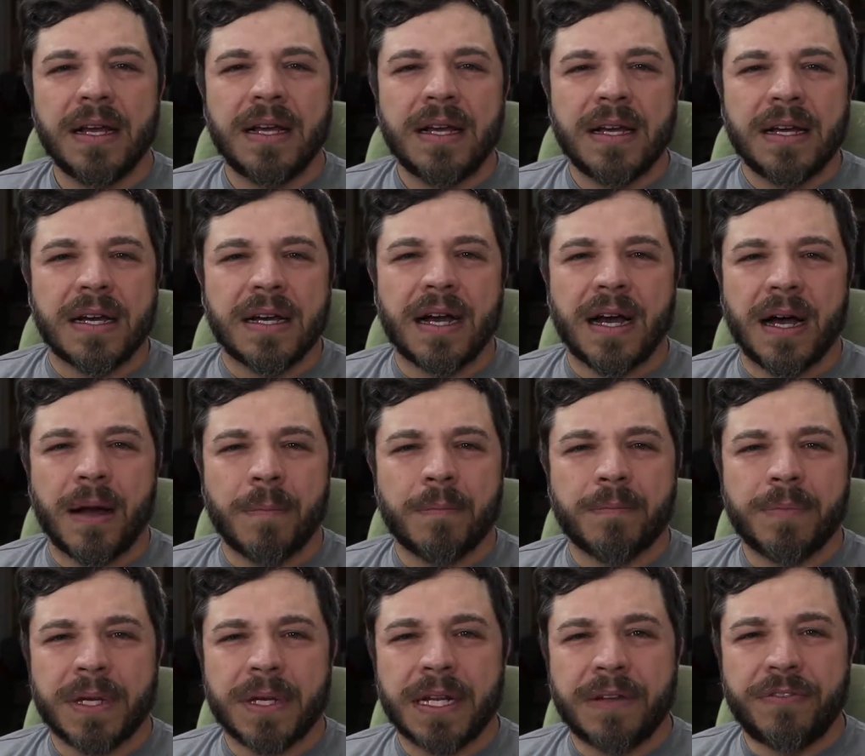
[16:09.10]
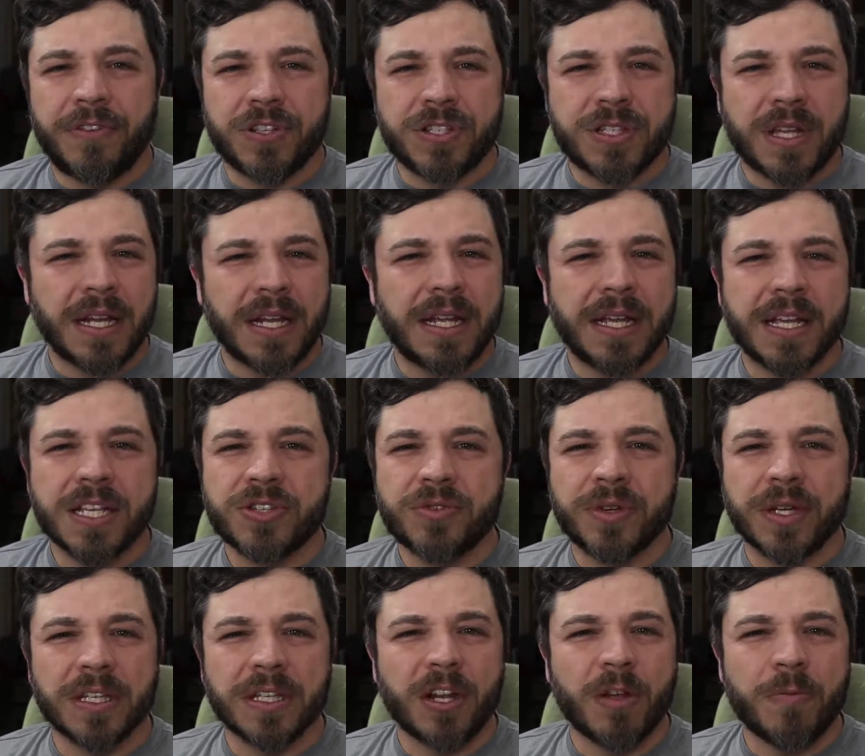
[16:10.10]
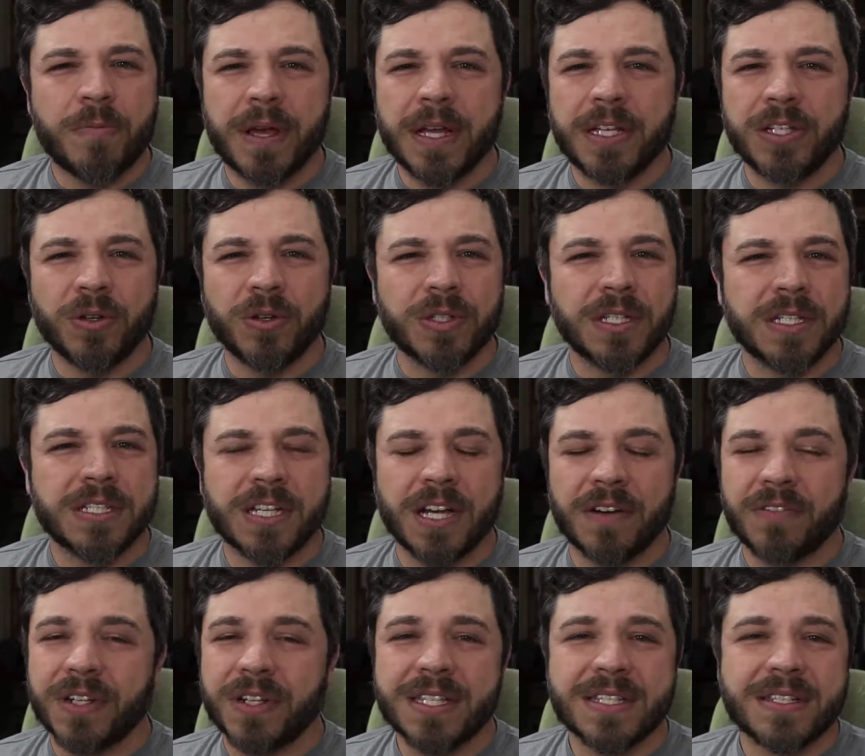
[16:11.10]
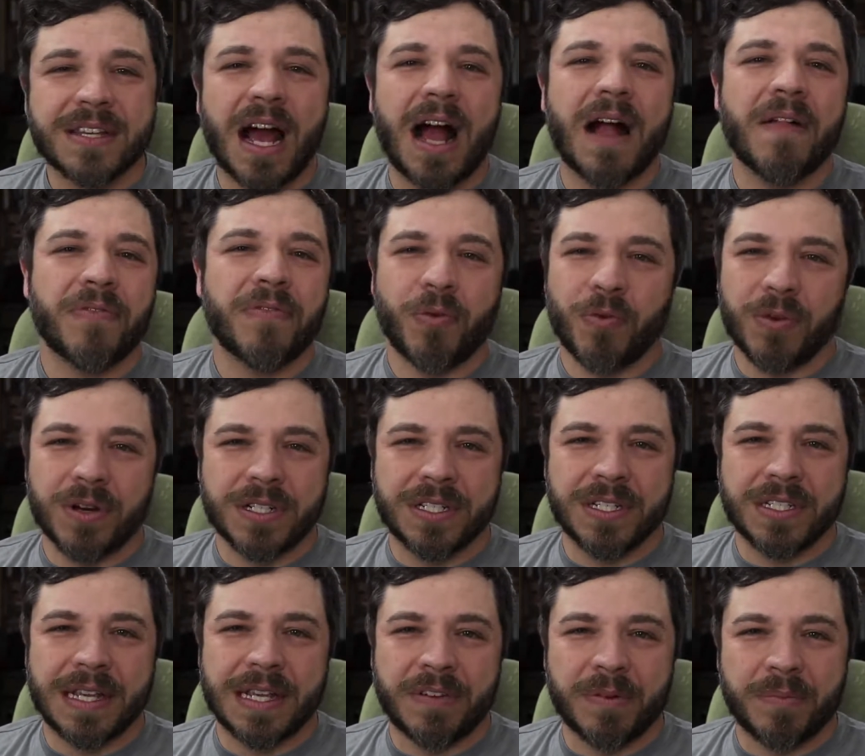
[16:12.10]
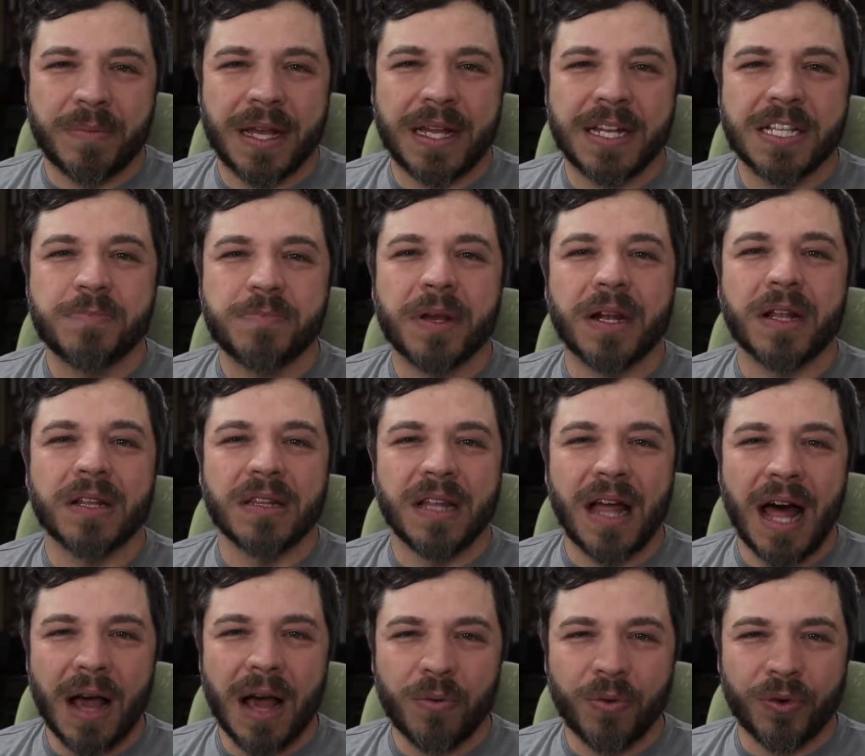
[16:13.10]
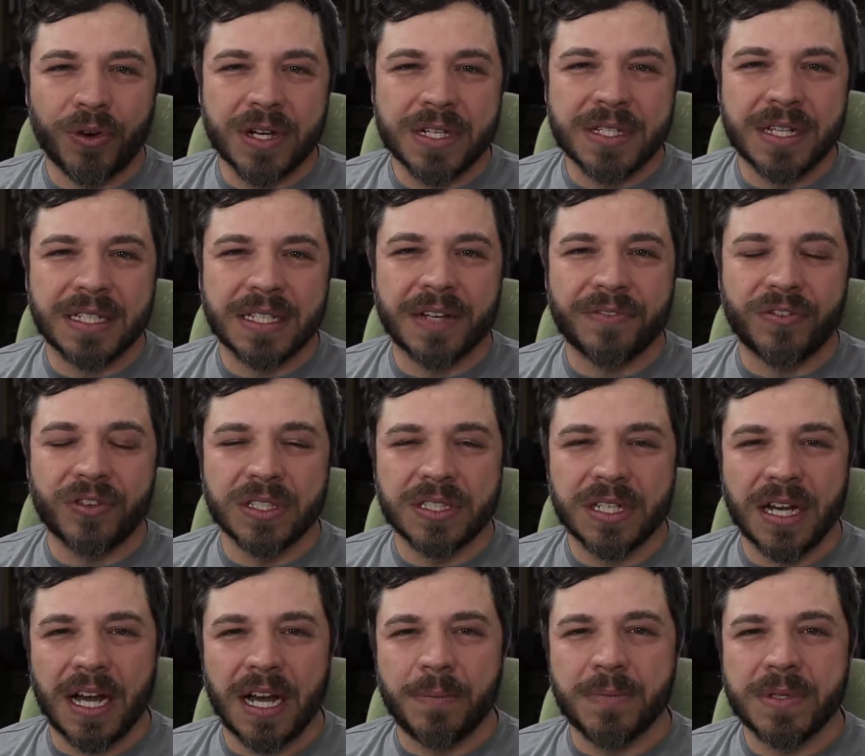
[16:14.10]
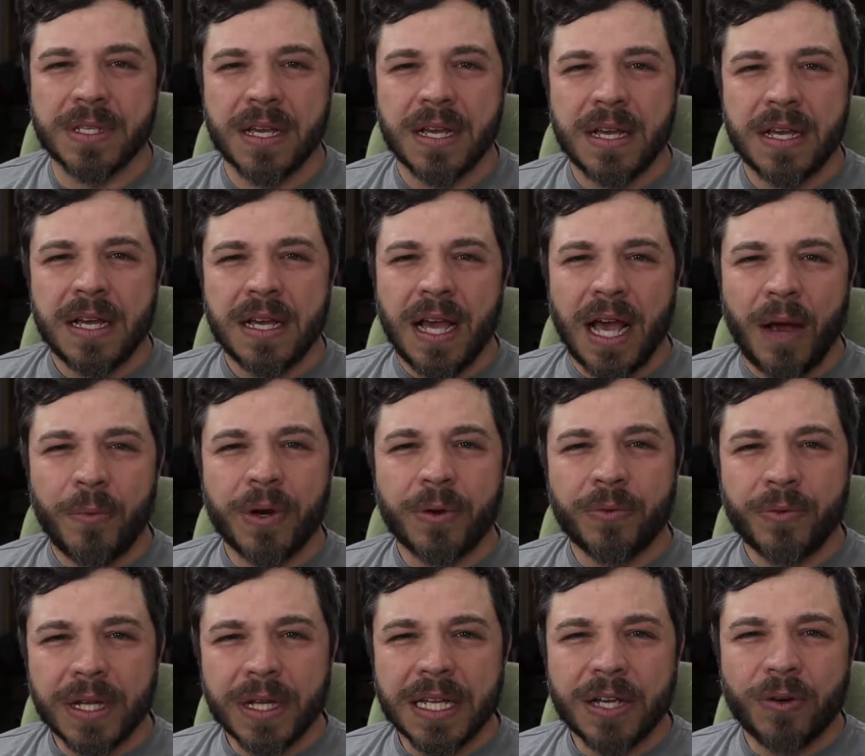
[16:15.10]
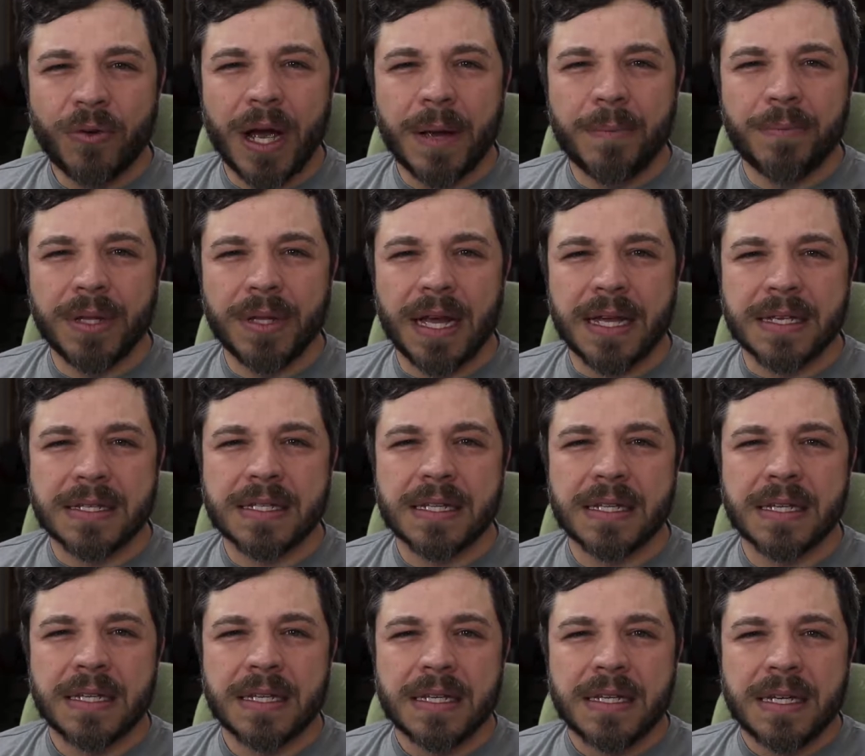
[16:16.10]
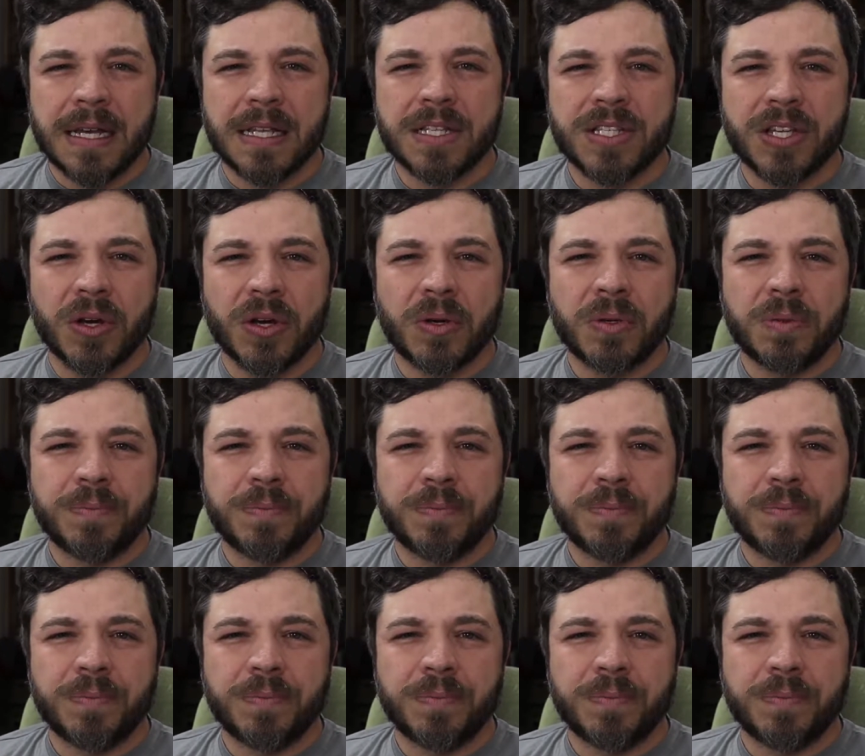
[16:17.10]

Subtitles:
But if you study history a little bit, you'll discover it's not the worst it's ever been. It's been a lot worse at different times, and we're really quite blessed. And so